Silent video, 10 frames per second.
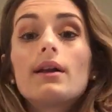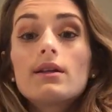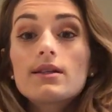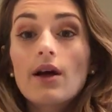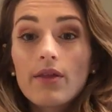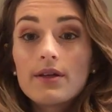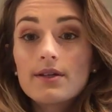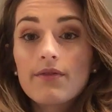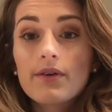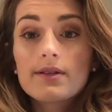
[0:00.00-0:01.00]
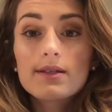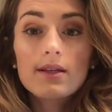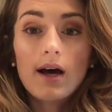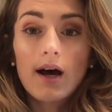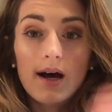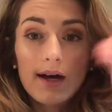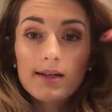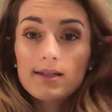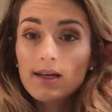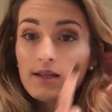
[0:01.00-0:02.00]
kind of tell the difference in the
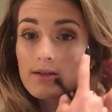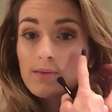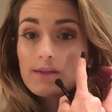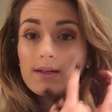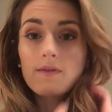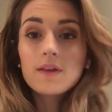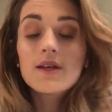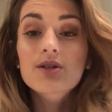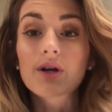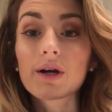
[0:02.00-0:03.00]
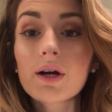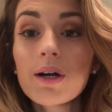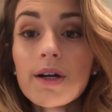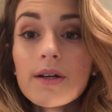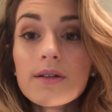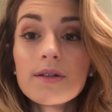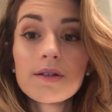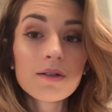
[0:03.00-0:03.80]
eyes. Like this one's definitely darker,